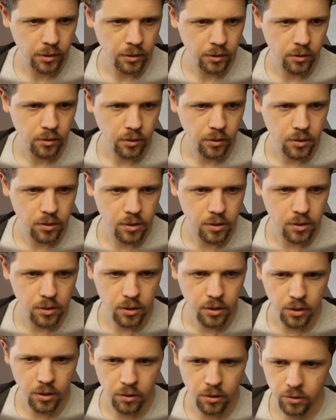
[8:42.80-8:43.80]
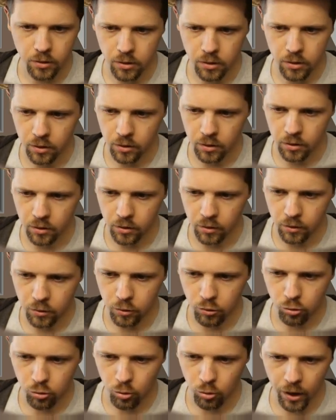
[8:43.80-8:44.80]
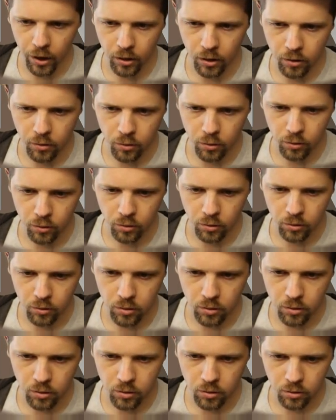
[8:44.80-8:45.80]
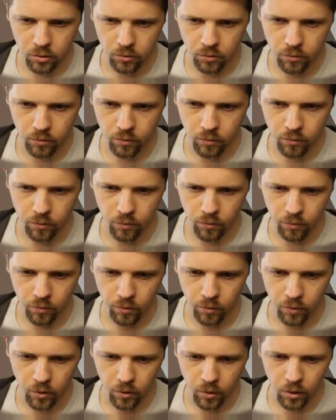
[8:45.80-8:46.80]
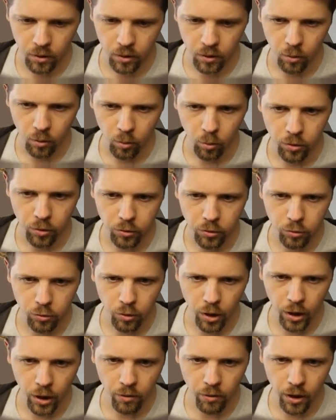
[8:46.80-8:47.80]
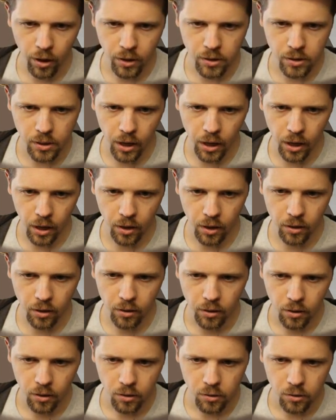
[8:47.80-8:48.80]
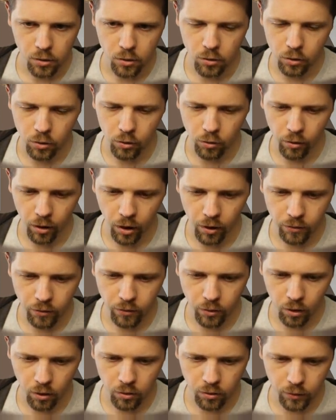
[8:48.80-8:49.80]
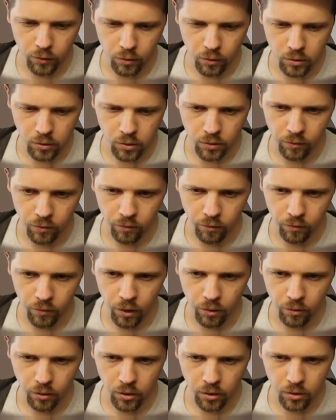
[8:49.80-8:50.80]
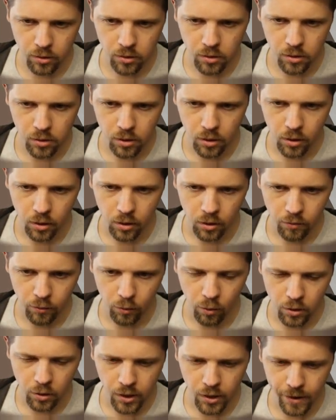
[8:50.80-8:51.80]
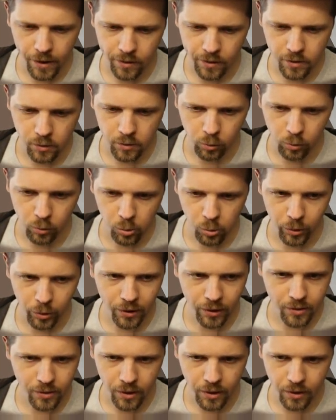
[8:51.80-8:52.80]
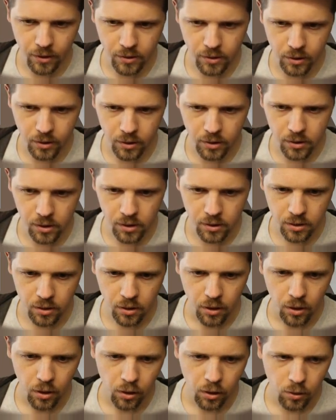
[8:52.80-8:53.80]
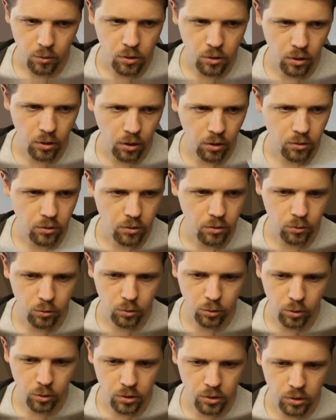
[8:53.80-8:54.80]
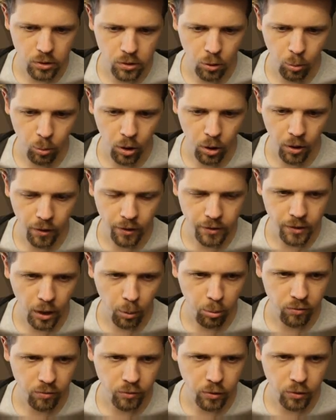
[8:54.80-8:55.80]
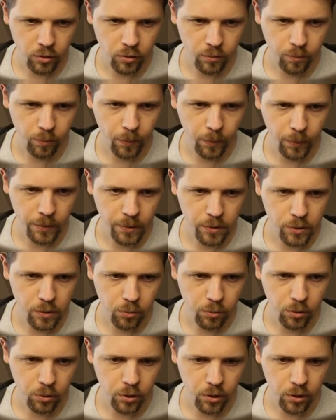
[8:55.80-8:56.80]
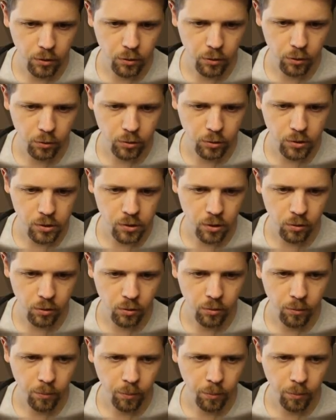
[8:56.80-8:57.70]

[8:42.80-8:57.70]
let's see here, is it dry dirt with dry grass? Yeah, so you can craft all of those different variants. Of course, that doesn't work because that doesn't exist. You can also do a snowball on top of dirt to get dirt with snow.